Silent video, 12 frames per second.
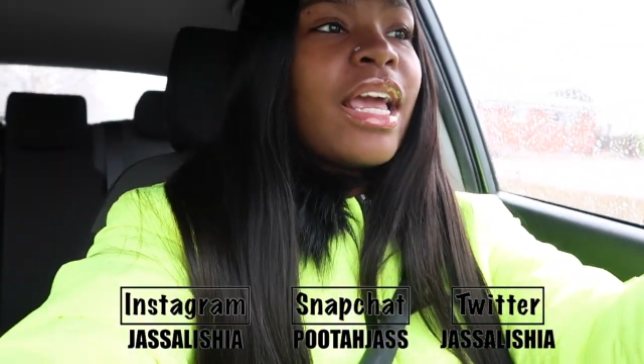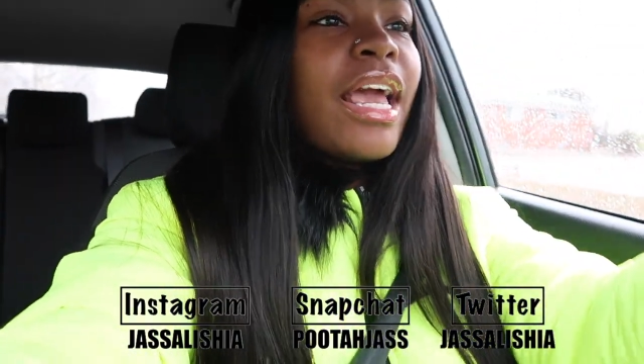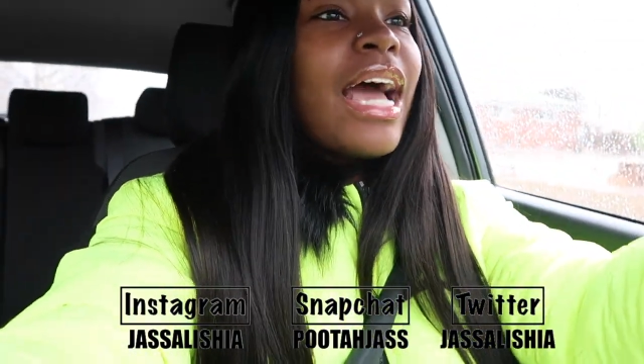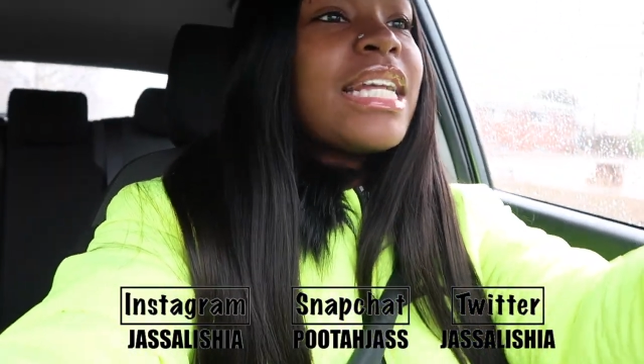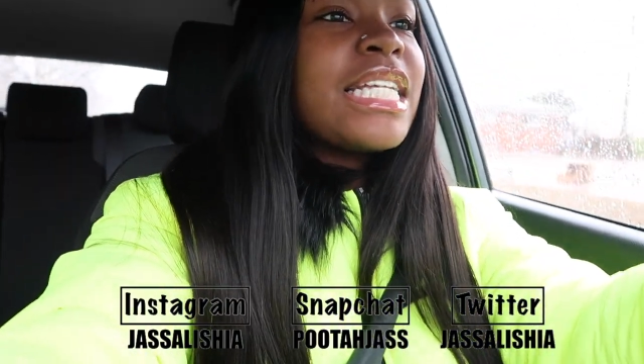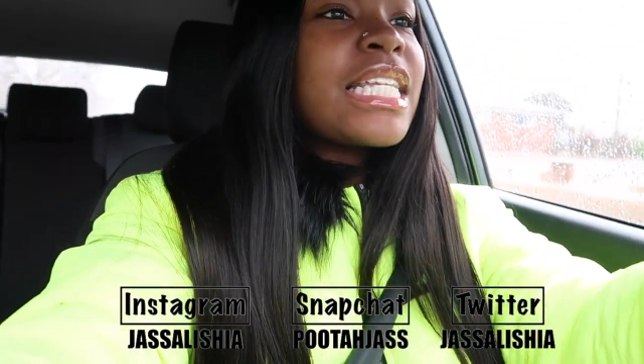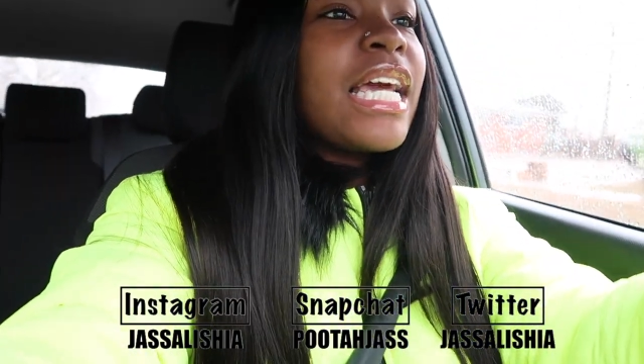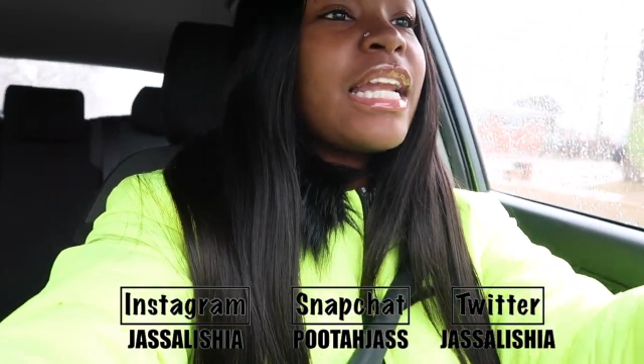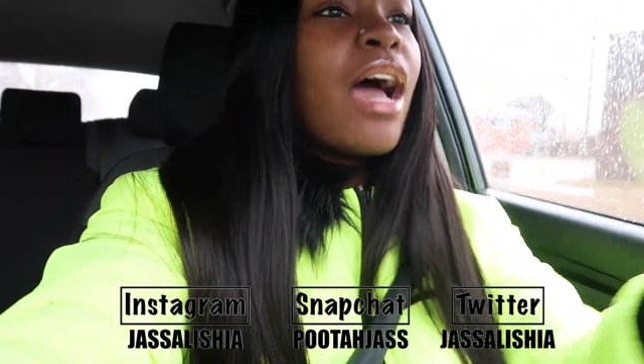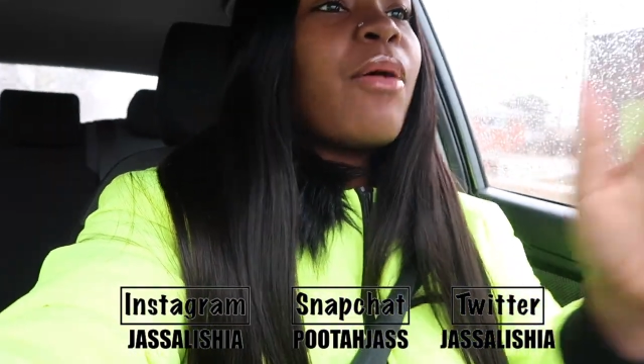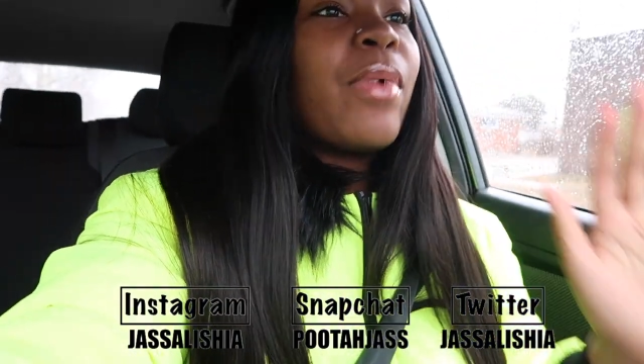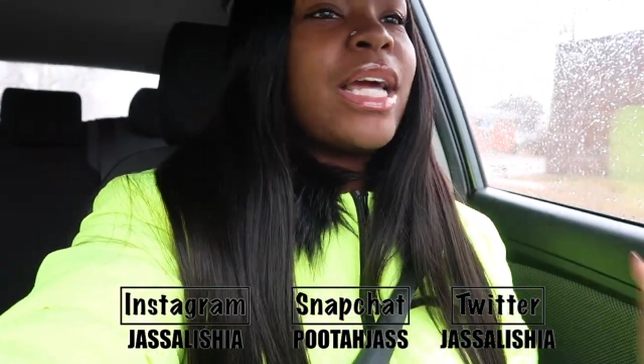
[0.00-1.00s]
and i just
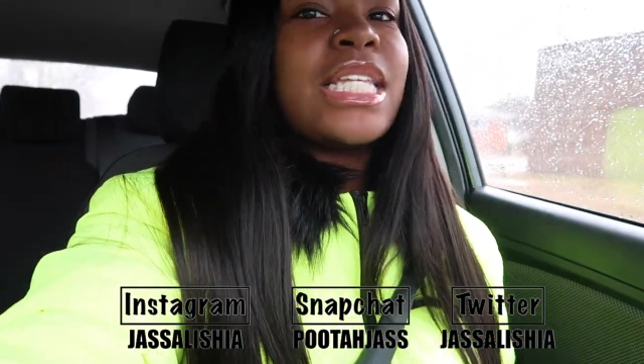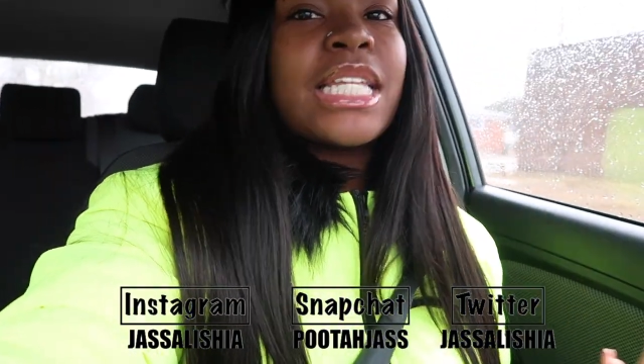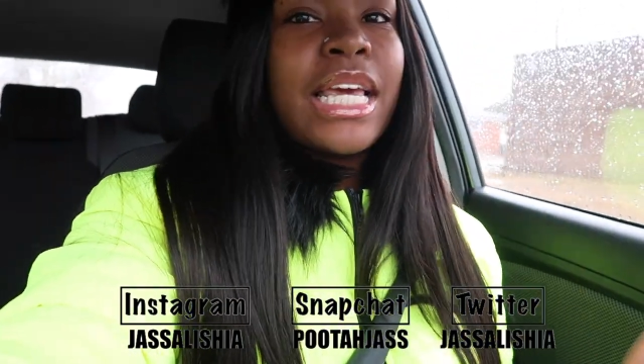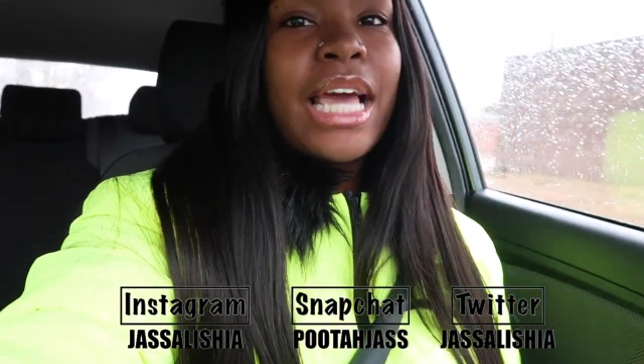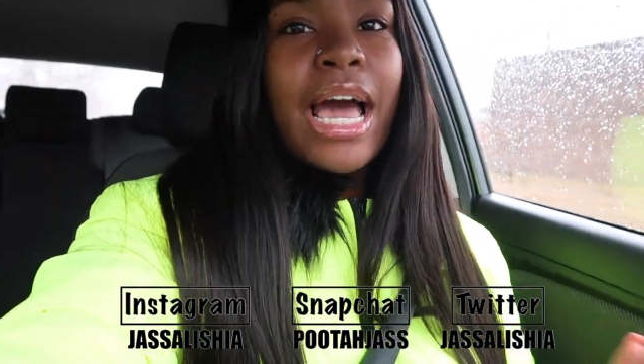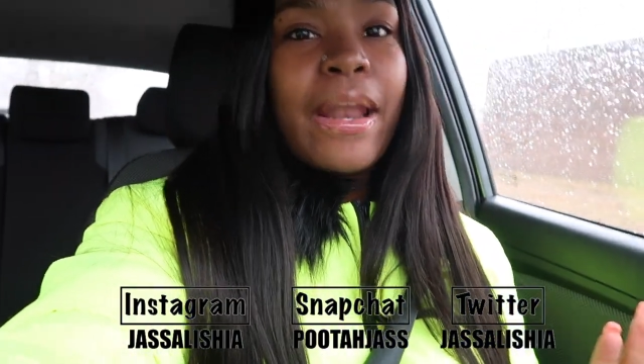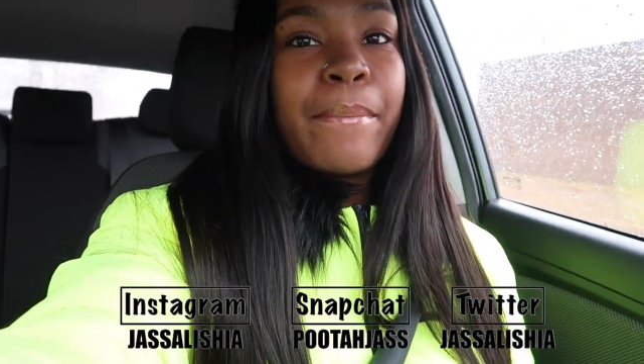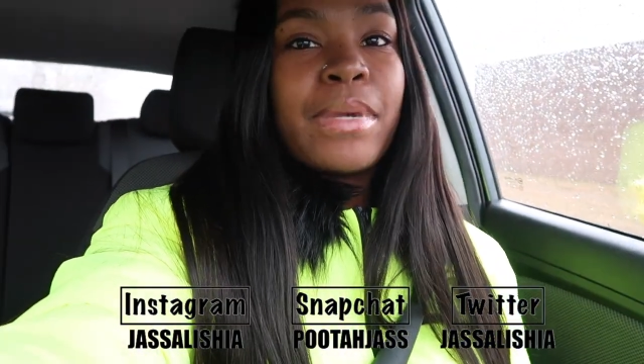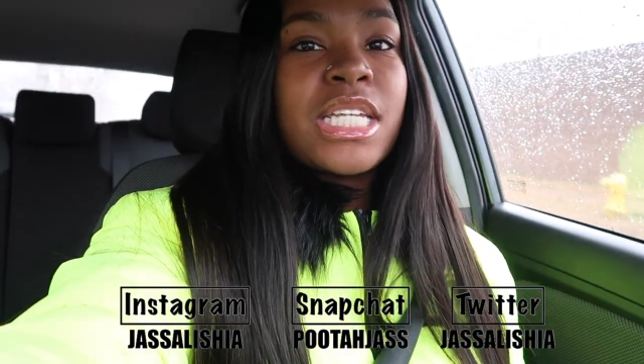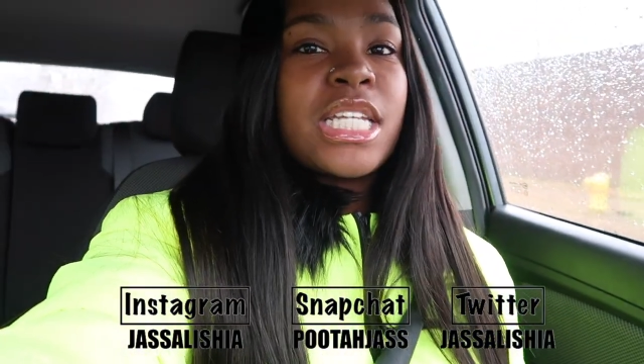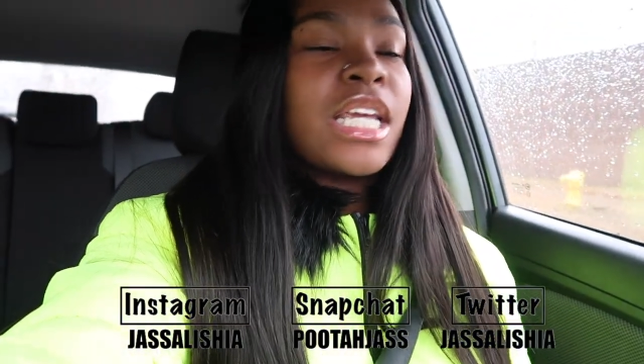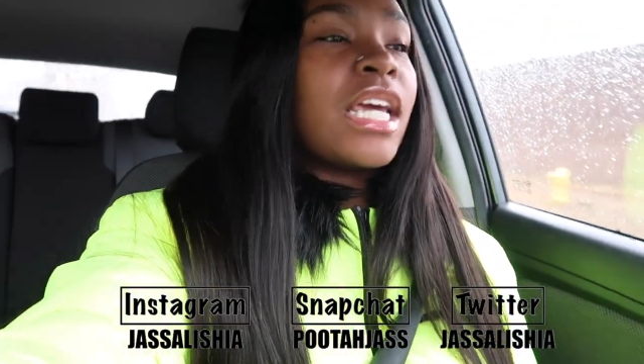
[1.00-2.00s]
cannot wait to get out of
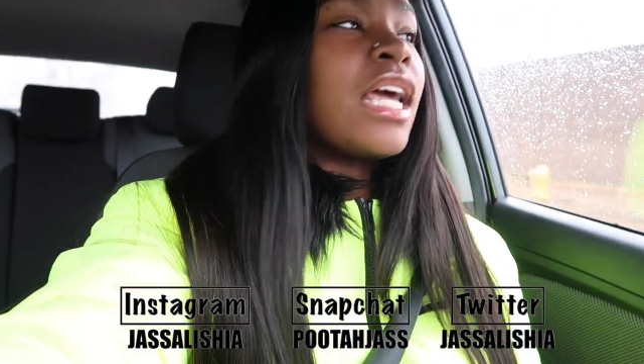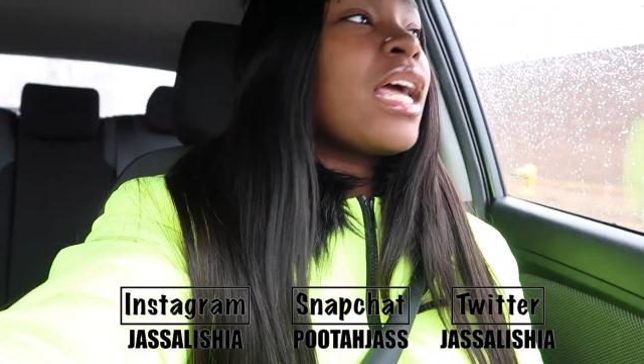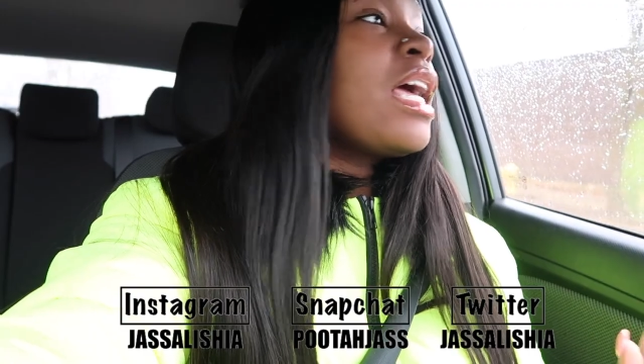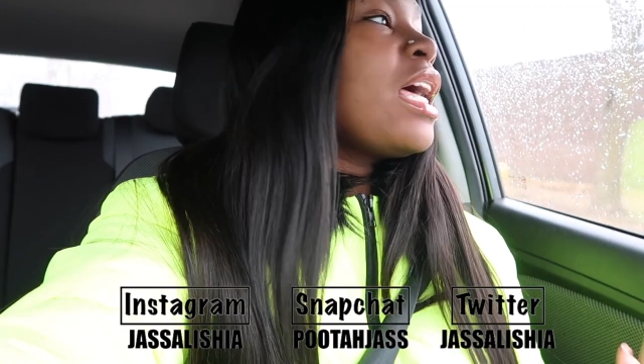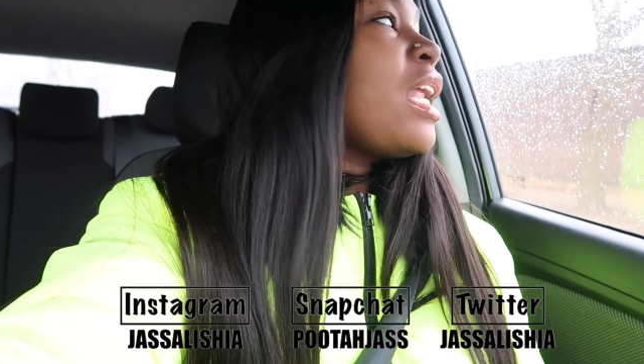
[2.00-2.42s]
michigan